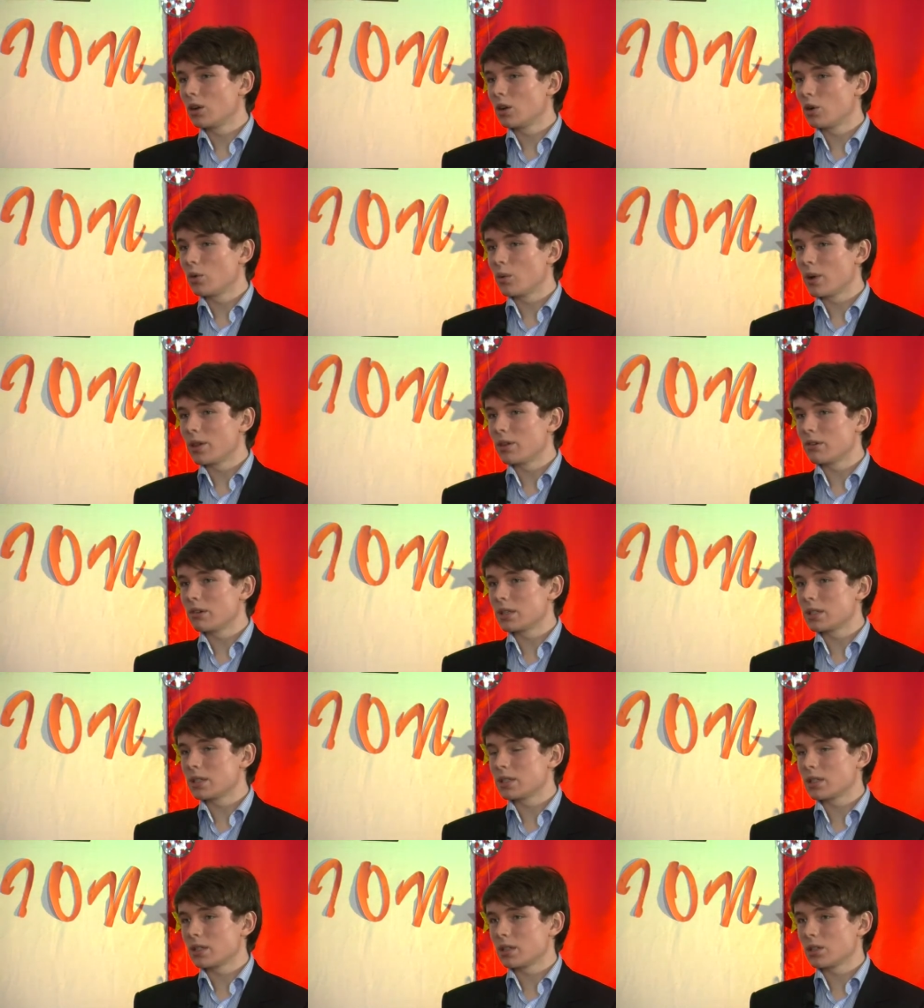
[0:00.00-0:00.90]
or whether
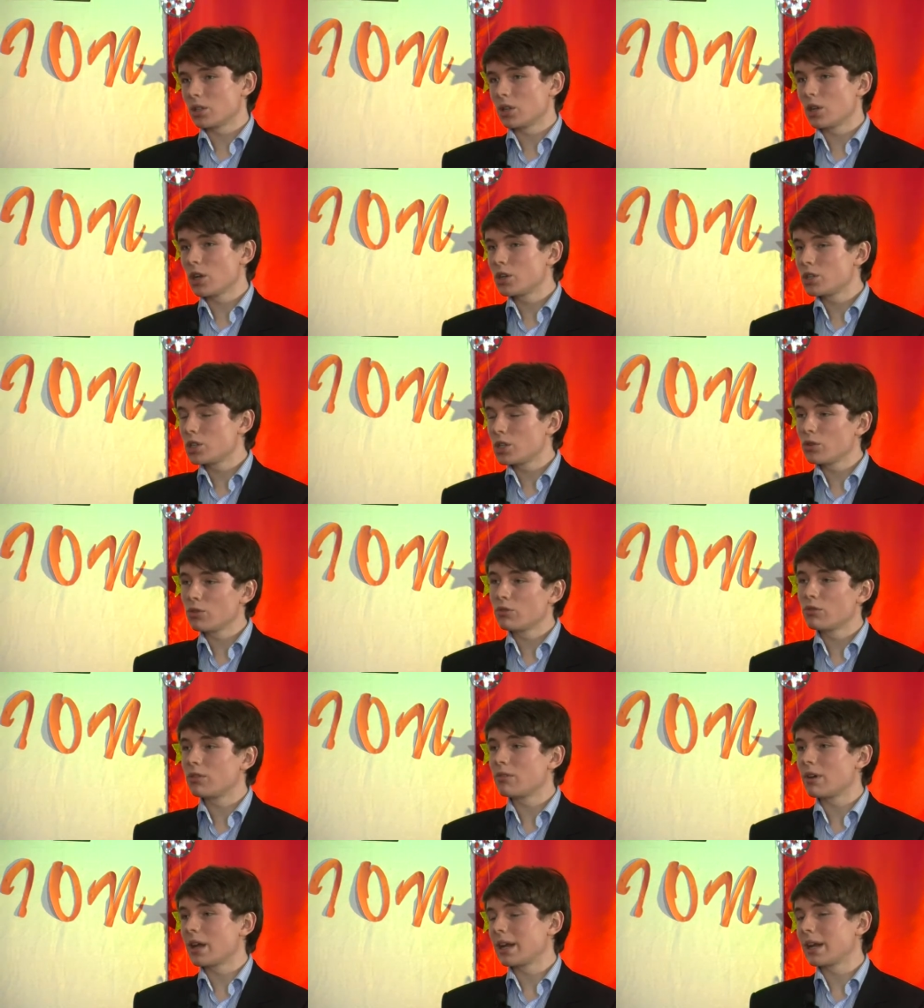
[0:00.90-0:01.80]
it's, you know,
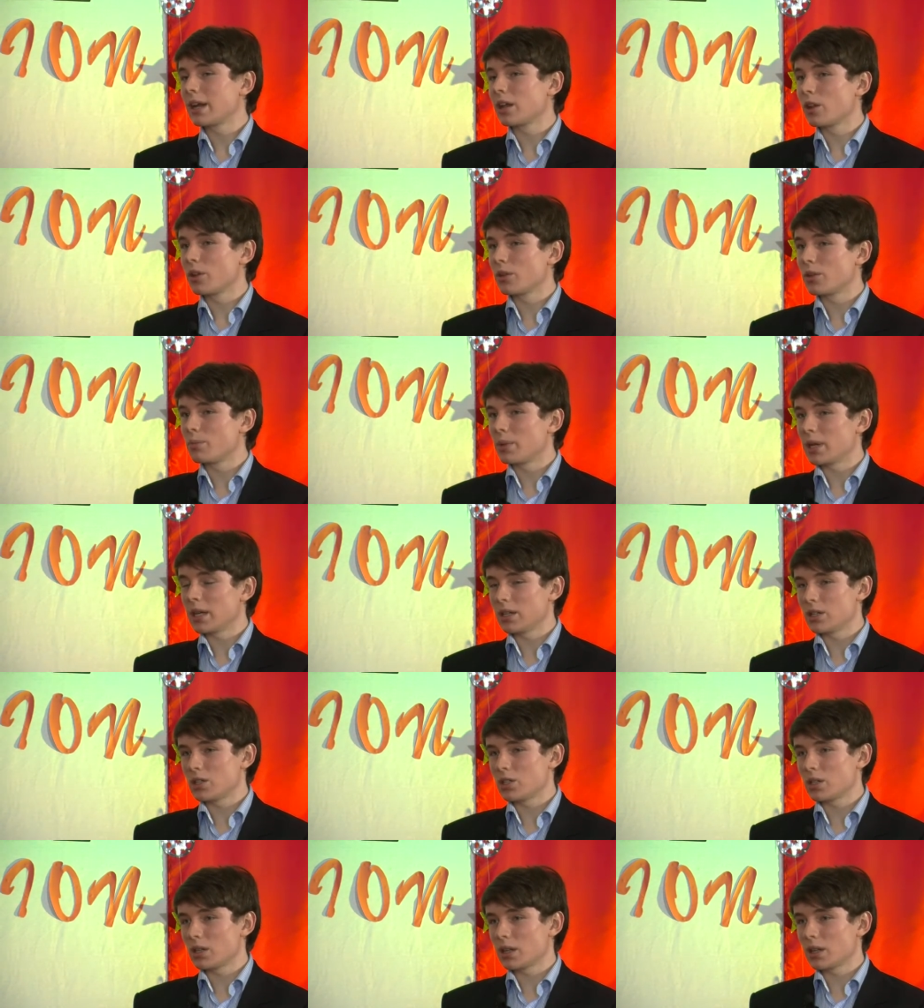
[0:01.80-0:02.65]
children running along the beach